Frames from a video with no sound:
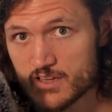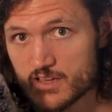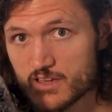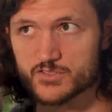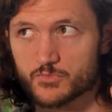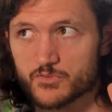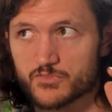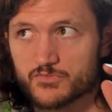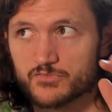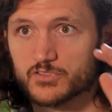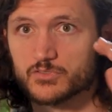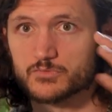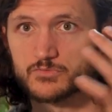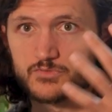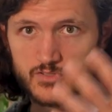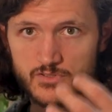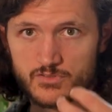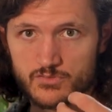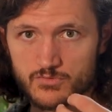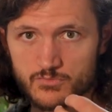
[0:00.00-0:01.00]
So we flew
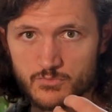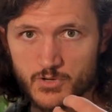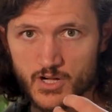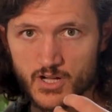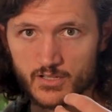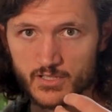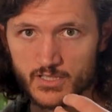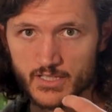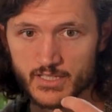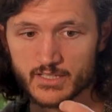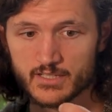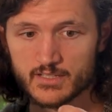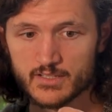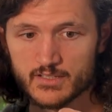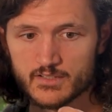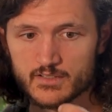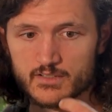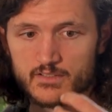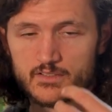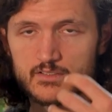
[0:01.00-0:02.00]
to Bali,
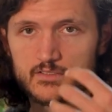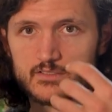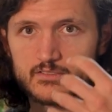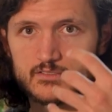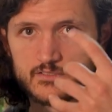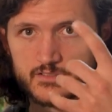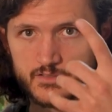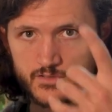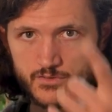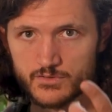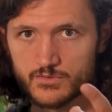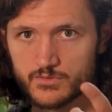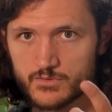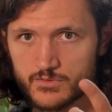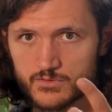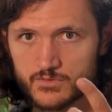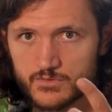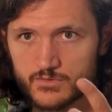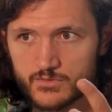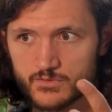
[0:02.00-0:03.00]
to